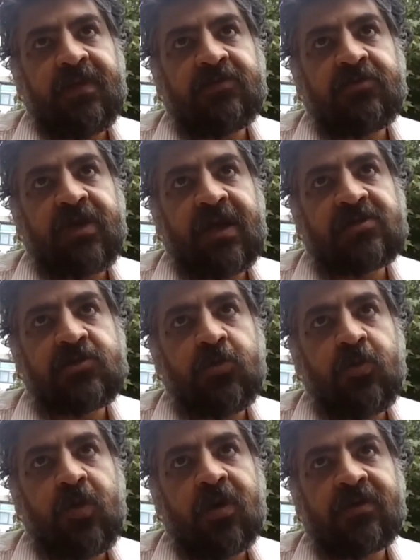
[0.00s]
interacts
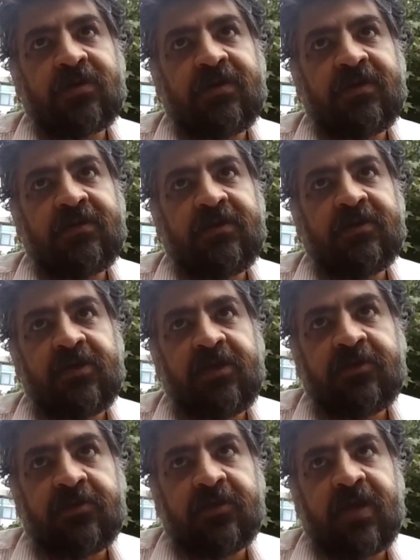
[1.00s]
toward a
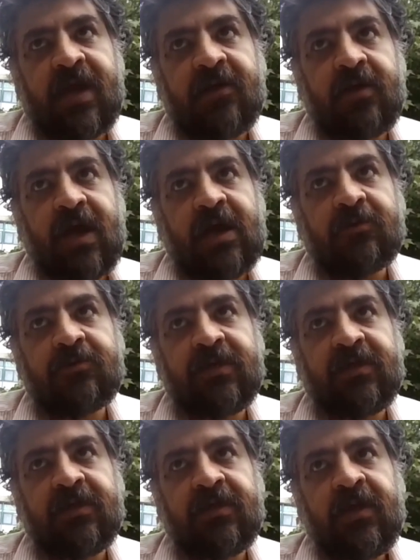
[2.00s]
dictator, how
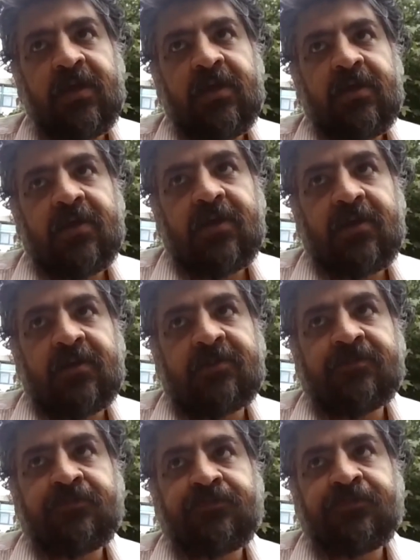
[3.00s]
they
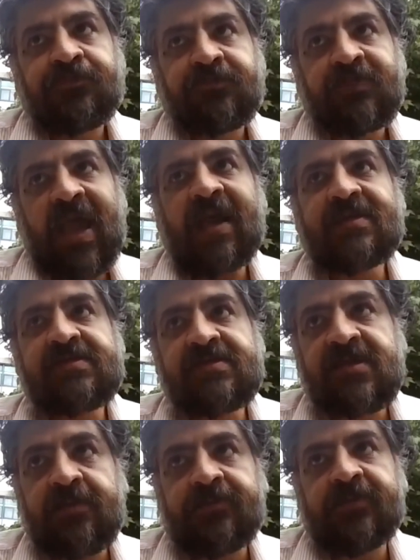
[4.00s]
um,
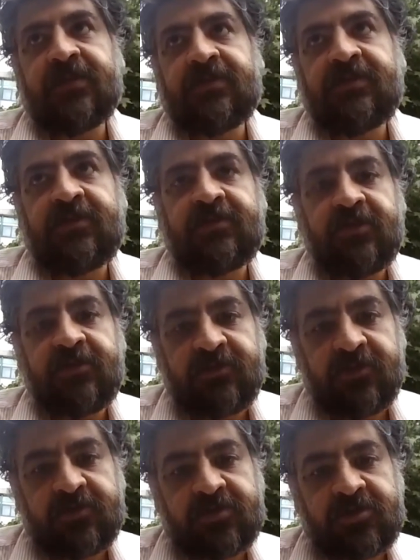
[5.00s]
accept the
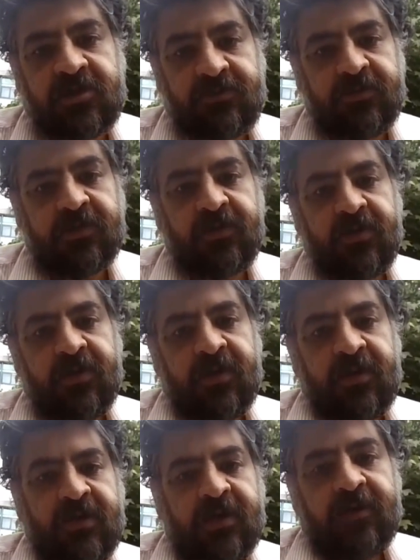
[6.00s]
dictatorship
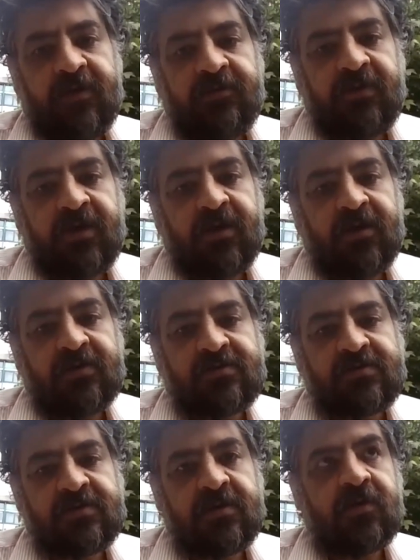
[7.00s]
in
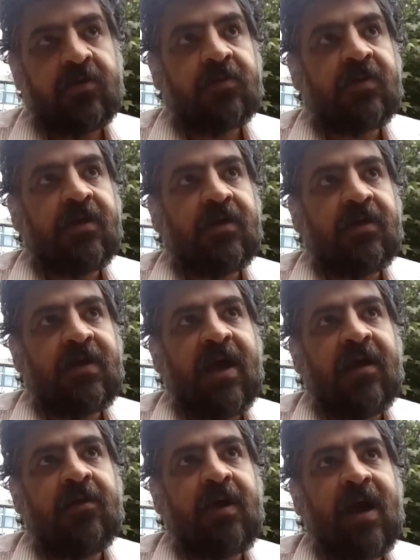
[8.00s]
Iran. So
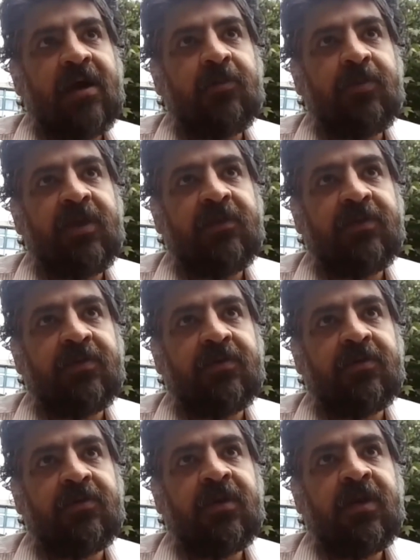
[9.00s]
how
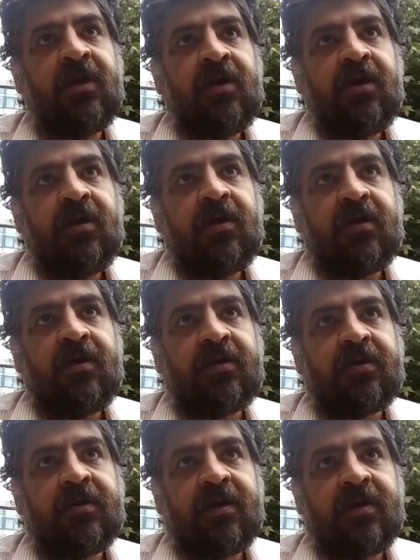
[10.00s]
people
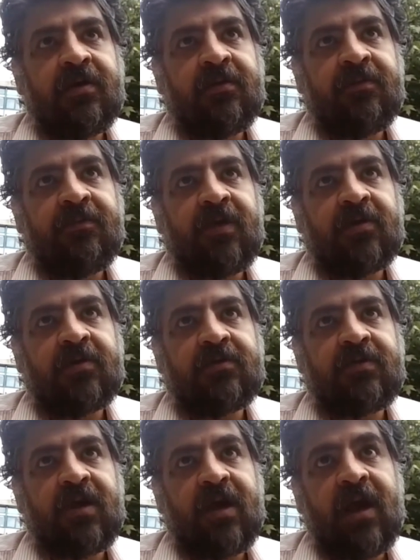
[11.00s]
are
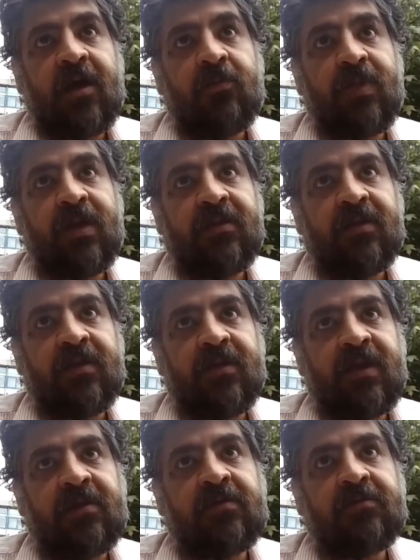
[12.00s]
or how many
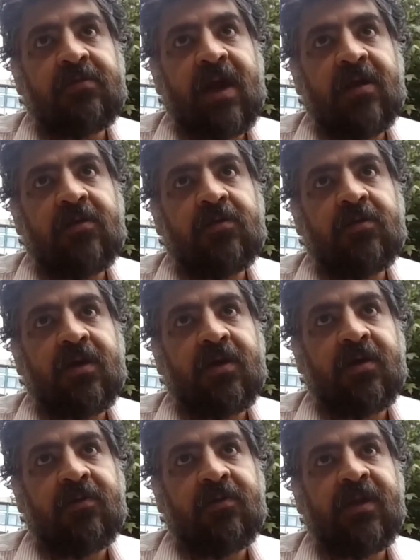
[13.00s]

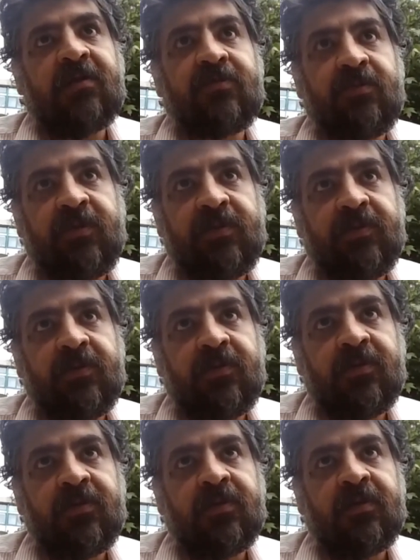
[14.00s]
of the
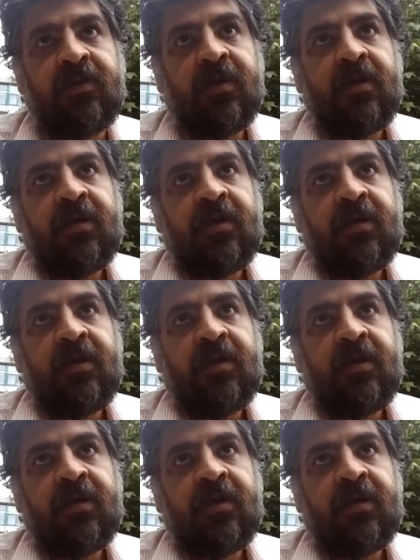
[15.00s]
people